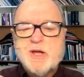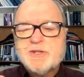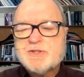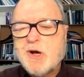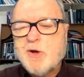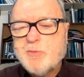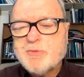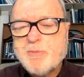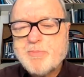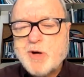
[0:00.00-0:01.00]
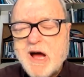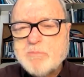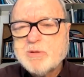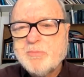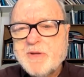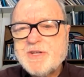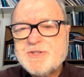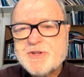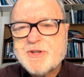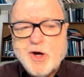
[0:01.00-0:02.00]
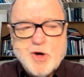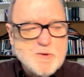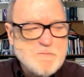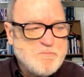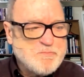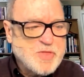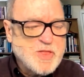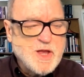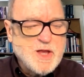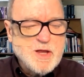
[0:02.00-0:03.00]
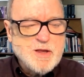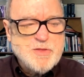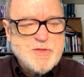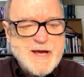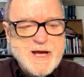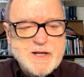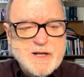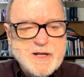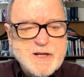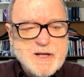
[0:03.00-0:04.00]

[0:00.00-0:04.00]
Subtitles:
So the problem is, though, that